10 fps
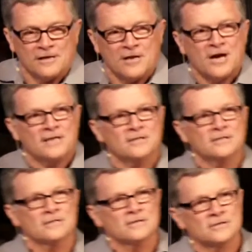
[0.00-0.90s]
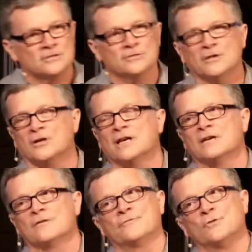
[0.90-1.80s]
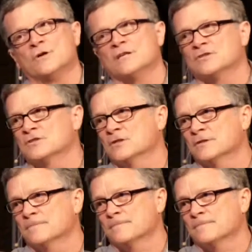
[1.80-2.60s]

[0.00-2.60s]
not to her inner voice,